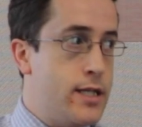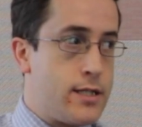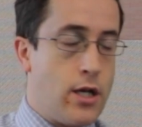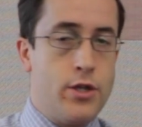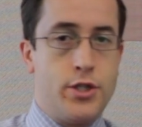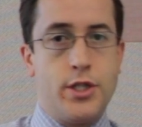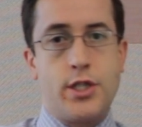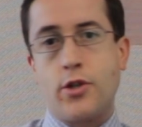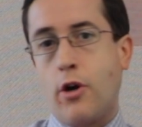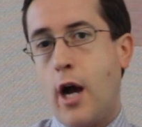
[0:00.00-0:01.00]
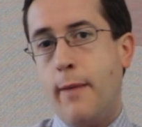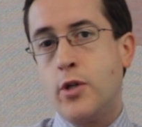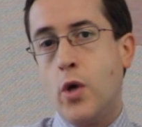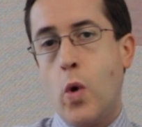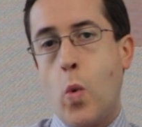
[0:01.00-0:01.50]
as Sandra described,
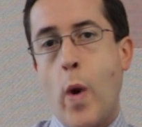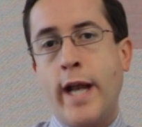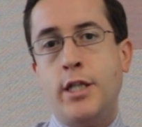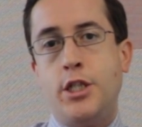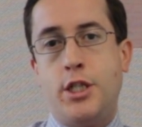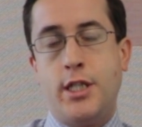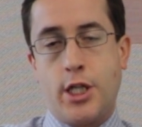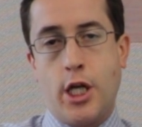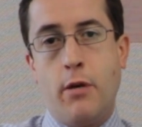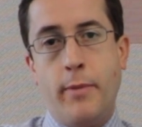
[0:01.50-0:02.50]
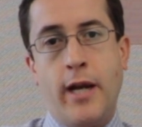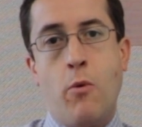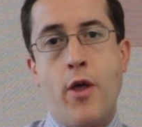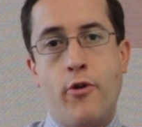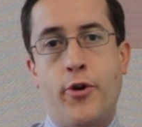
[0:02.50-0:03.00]
when determining
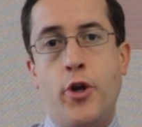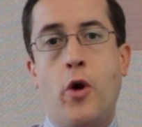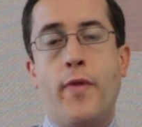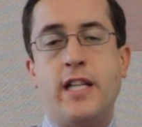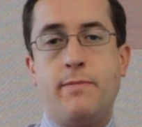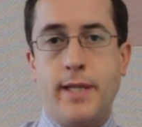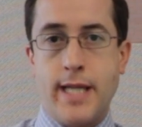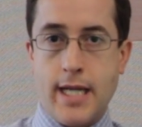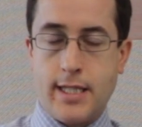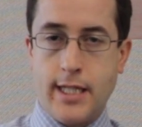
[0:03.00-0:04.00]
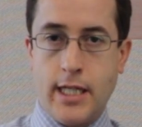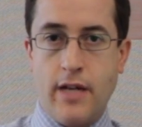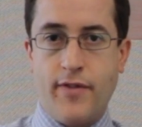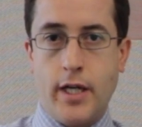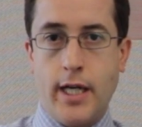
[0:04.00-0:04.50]
whether or not there's been that
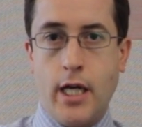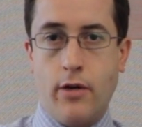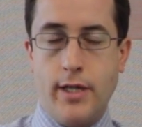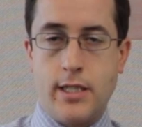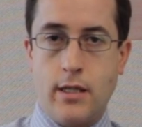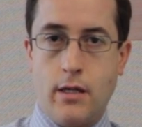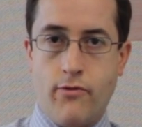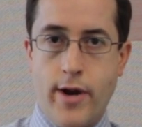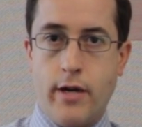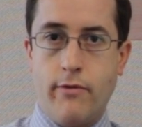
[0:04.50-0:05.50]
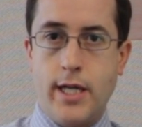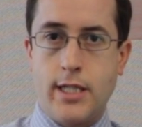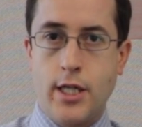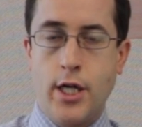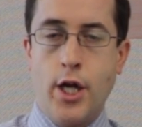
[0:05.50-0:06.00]
significant increase in credit risk